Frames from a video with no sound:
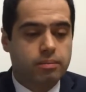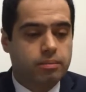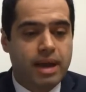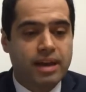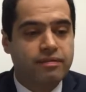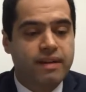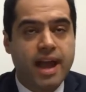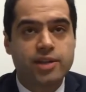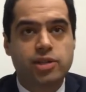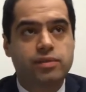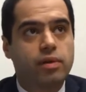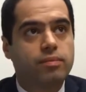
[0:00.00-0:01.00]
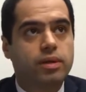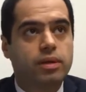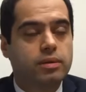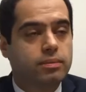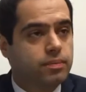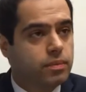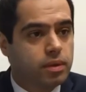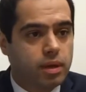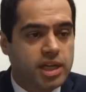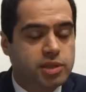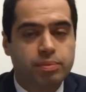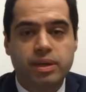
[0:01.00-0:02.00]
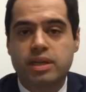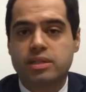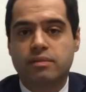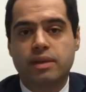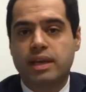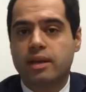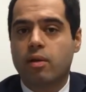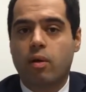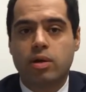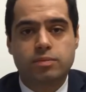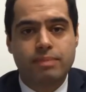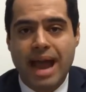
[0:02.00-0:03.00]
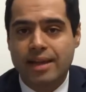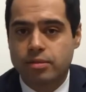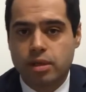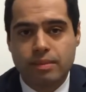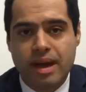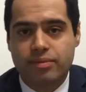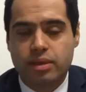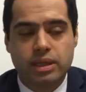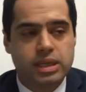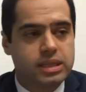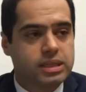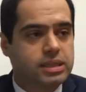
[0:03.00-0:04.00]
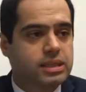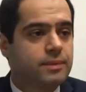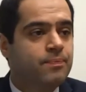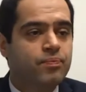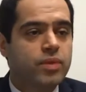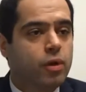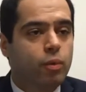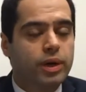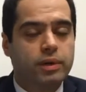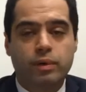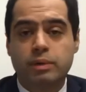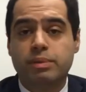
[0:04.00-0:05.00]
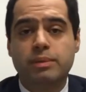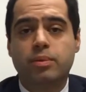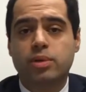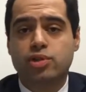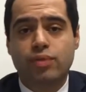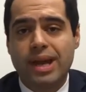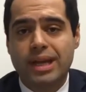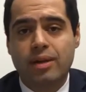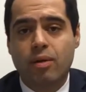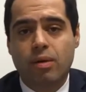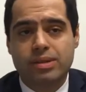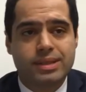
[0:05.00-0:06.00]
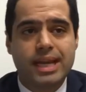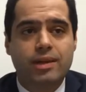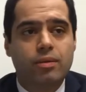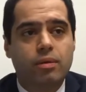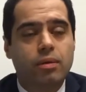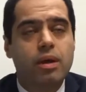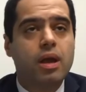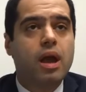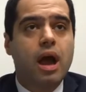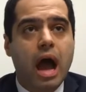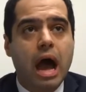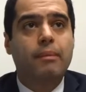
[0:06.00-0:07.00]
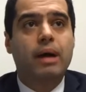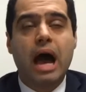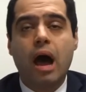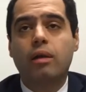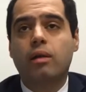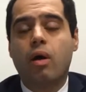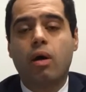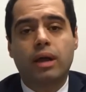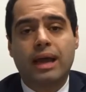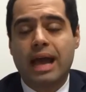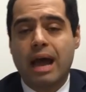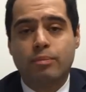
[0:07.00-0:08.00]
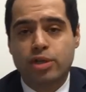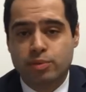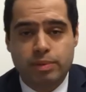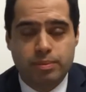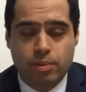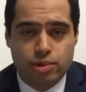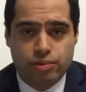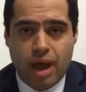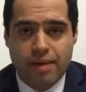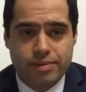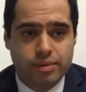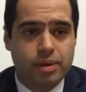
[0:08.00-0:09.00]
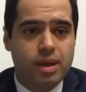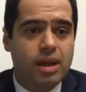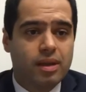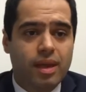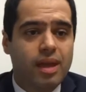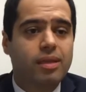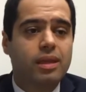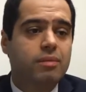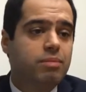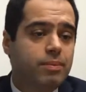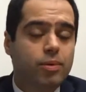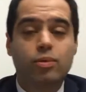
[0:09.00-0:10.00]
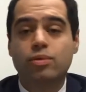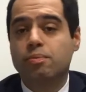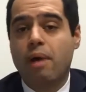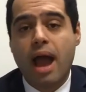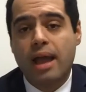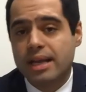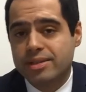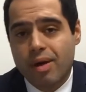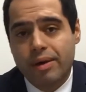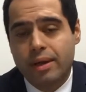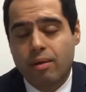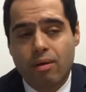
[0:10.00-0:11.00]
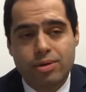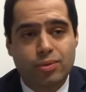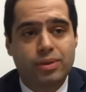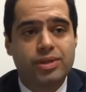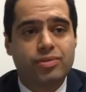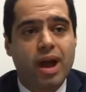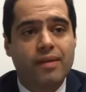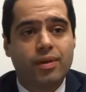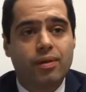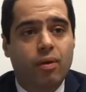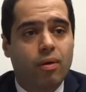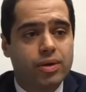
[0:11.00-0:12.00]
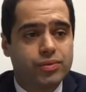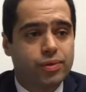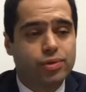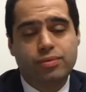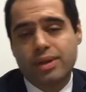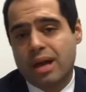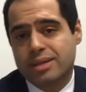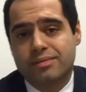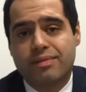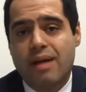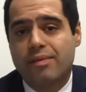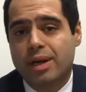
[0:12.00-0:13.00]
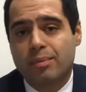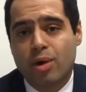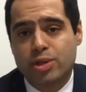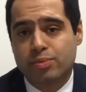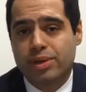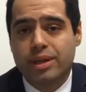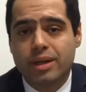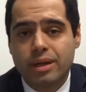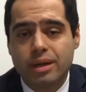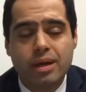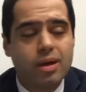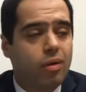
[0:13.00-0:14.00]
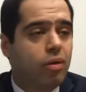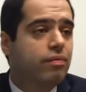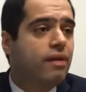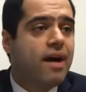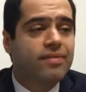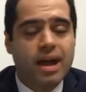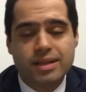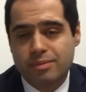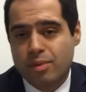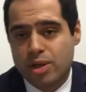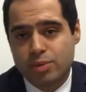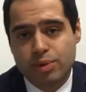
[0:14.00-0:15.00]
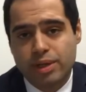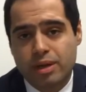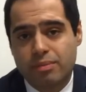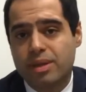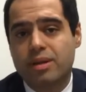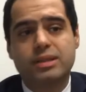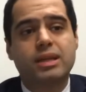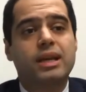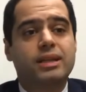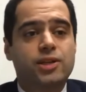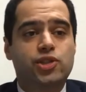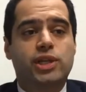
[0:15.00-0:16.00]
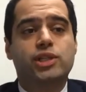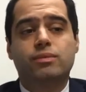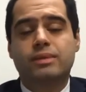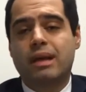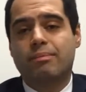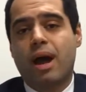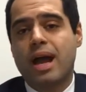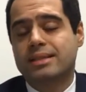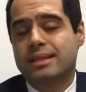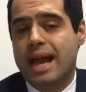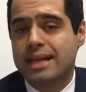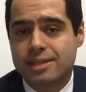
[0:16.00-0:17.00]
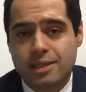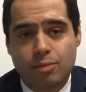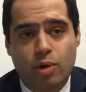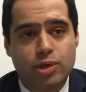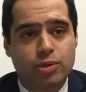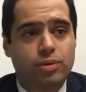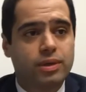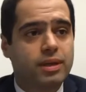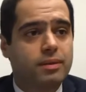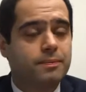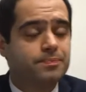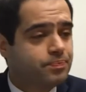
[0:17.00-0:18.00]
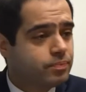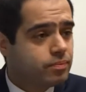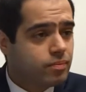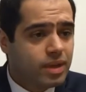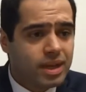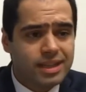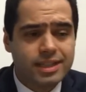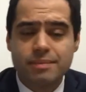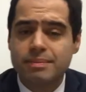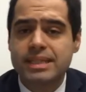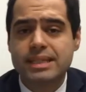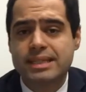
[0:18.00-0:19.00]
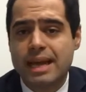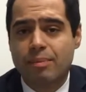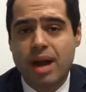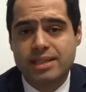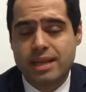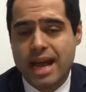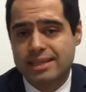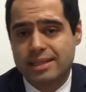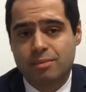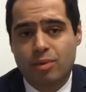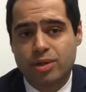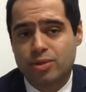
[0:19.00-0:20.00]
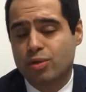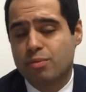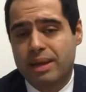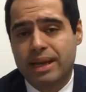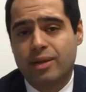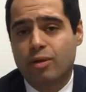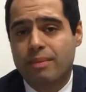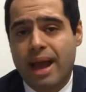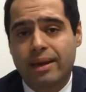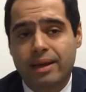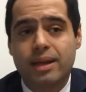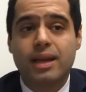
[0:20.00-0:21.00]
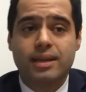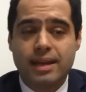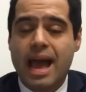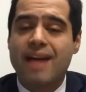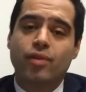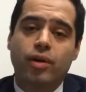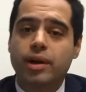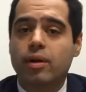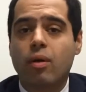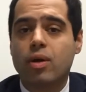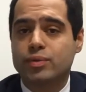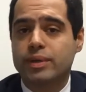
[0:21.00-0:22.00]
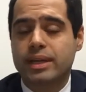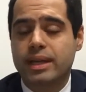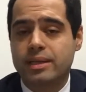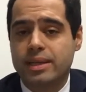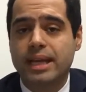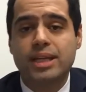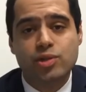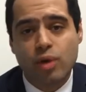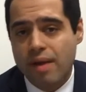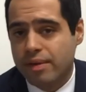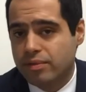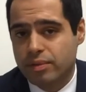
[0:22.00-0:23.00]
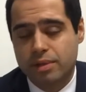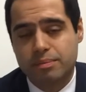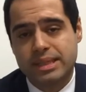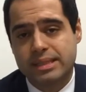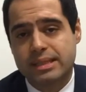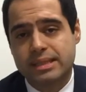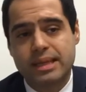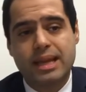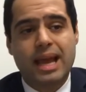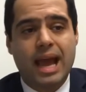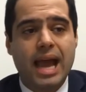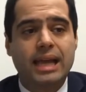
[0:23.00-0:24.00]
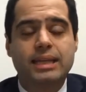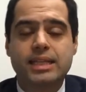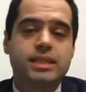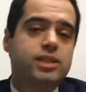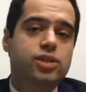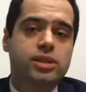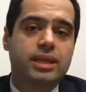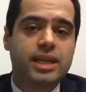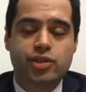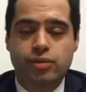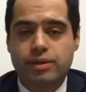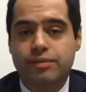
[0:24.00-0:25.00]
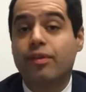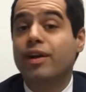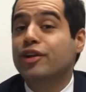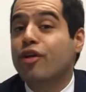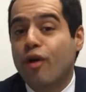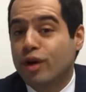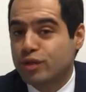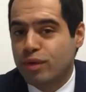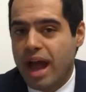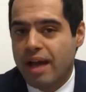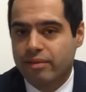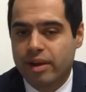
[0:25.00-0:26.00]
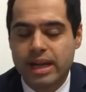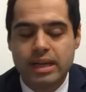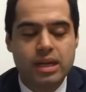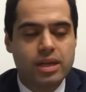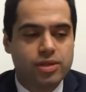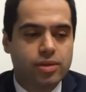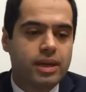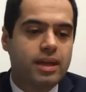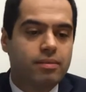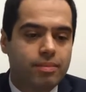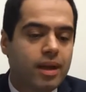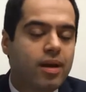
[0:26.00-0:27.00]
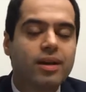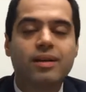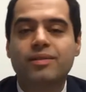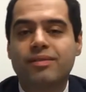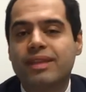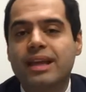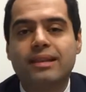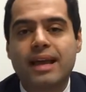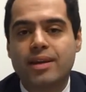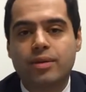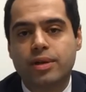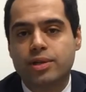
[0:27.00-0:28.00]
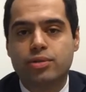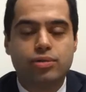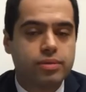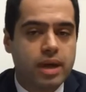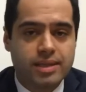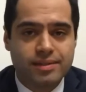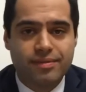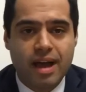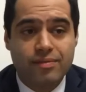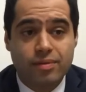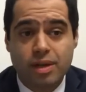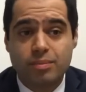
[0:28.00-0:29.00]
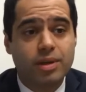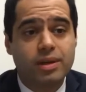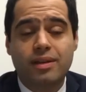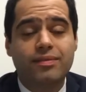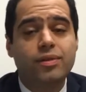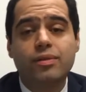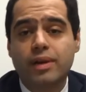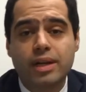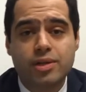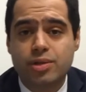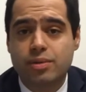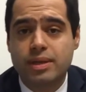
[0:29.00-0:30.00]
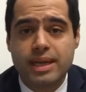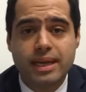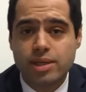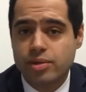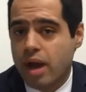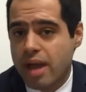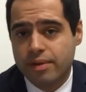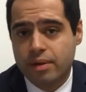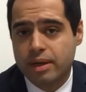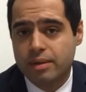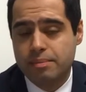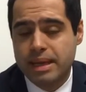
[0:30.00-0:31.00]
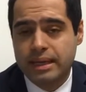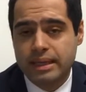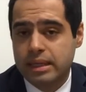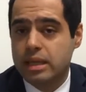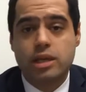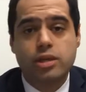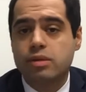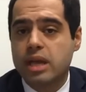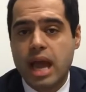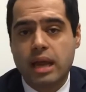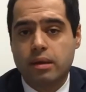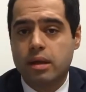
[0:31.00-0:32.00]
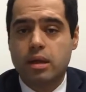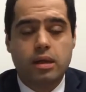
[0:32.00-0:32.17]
Manufacturers, from their experience of getting cars back to them after leases, and when people trade in cars, they know how long and how much people drive. So they think people who buy exotic cars only drive their cars for 2,500 miles per year or 5,000 miles per year, because the gentleman that buys an Aston Martin or the missus that buys an Aston Martin or Bentley or McLaren, they have other cars where they daily drive it for their business, and this is just a luxury fun car to have, right? So they kind of think that you're going to do 2,500, but if you want to do a daily driver on a Bentley, you can.